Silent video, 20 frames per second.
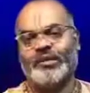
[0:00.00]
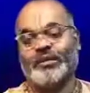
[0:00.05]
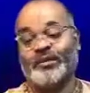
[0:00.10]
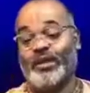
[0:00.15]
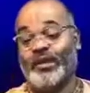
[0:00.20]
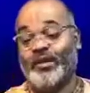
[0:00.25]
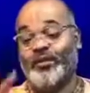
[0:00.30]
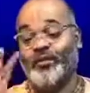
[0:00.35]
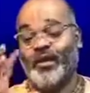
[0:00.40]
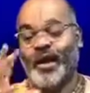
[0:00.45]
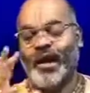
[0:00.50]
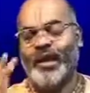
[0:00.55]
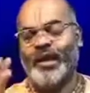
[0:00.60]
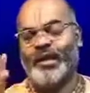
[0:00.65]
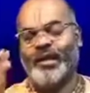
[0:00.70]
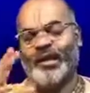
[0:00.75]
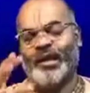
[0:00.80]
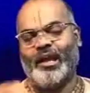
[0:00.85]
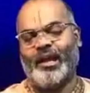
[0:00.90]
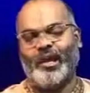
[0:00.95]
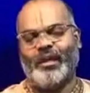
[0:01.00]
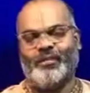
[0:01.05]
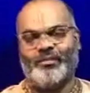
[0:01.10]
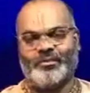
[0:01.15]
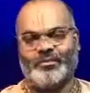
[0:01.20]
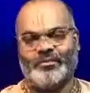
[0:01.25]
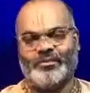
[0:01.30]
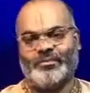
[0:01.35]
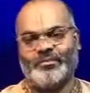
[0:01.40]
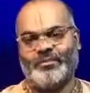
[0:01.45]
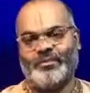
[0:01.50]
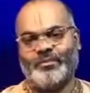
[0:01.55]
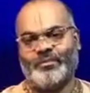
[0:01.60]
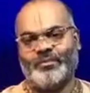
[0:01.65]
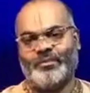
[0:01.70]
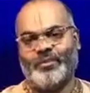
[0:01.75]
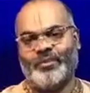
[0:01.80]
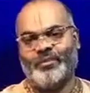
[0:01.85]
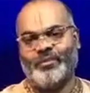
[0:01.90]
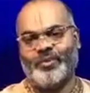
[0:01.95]
the divine name,
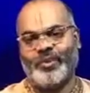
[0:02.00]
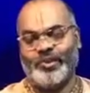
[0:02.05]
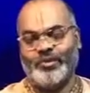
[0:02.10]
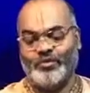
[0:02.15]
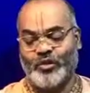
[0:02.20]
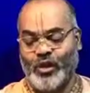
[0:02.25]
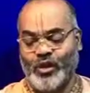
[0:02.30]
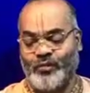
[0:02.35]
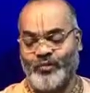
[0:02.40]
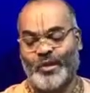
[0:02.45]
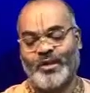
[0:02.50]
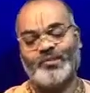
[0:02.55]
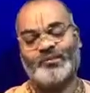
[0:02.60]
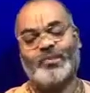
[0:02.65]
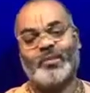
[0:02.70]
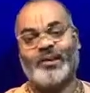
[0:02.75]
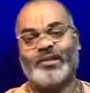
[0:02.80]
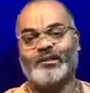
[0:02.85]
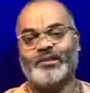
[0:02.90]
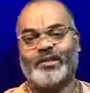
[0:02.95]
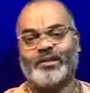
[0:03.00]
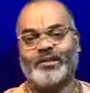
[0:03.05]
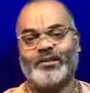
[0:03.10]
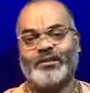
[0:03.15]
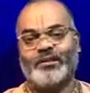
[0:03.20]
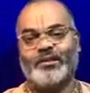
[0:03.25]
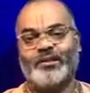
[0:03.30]
He is always present.